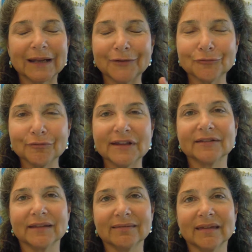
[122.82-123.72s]
I
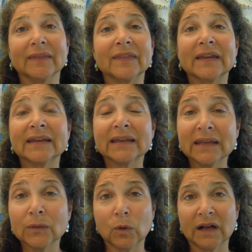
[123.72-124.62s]
really think the
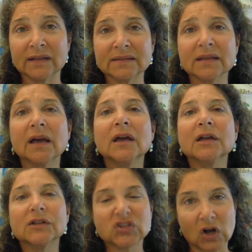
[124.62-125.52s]
key
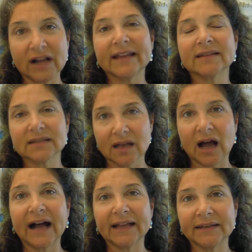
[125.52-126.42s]
was talking to
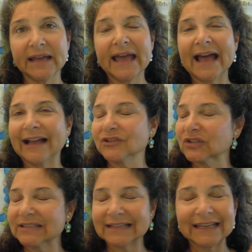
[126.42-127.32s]
God and
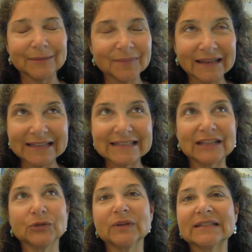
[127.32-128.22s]
just keep
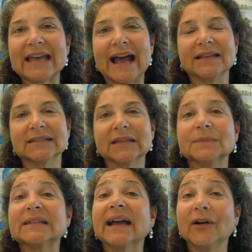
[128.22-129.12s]
continuing to ask
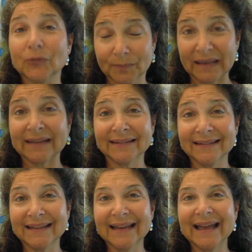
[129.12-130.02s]
him to help me.
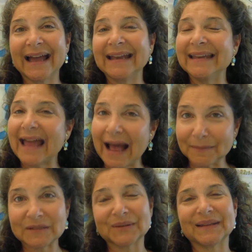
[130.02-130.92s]
And he
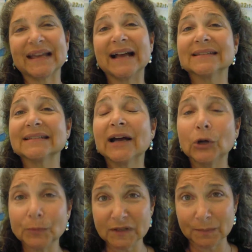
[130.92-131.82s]
absolutely has
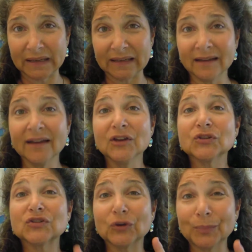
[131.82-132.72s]
helped me.
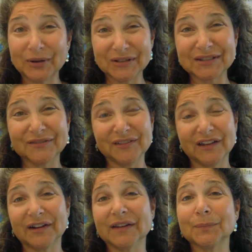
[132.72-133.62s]
So
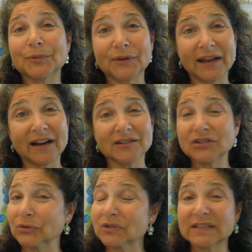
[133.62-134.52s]
persevere in prayer.
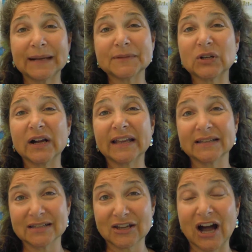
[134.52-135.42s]
Don't stop
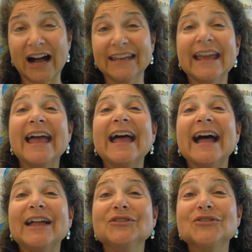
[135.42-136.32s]
talking to God.
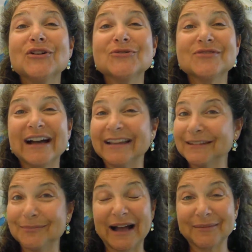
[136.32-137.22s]
And know that
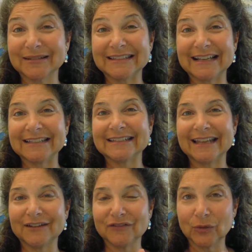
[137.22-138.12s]
the Bible says
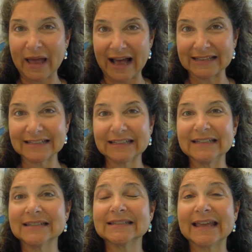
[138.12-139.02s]
that if you ask in
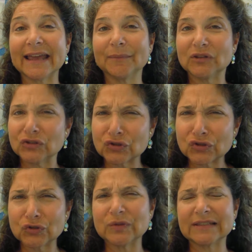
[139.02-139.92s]
his name, in
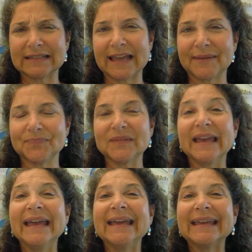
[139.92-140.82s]
Yeshua's name,
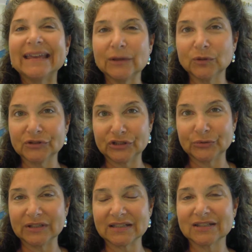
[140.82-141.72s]
he will
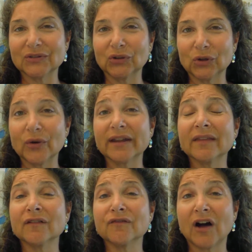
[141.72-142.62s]
do it to the glory
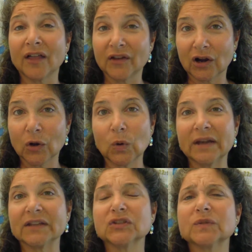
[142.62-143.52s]
of the Father
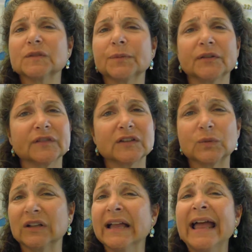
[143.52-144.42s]
according to his perfect
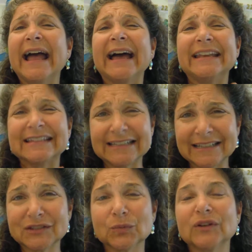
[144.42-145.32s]
will. And it's
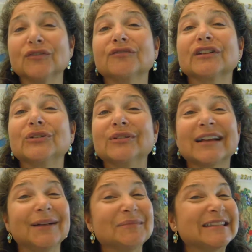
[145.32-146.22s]
his will for you
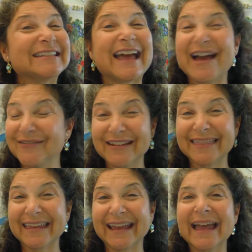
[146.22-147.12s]
to come into
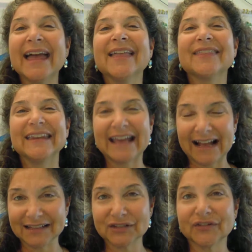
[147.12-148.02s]
everything that he
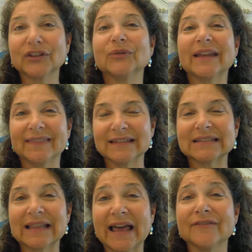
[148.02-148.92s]
has for you in
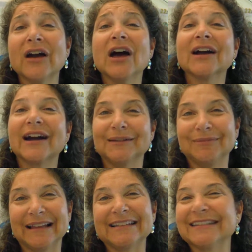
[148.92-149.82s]
this life.
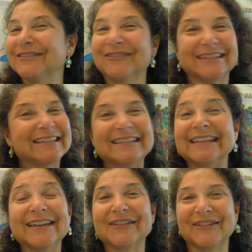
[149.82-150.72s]
God bless you from the
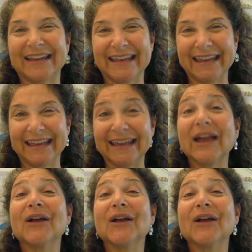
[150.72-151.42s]
city of the great King,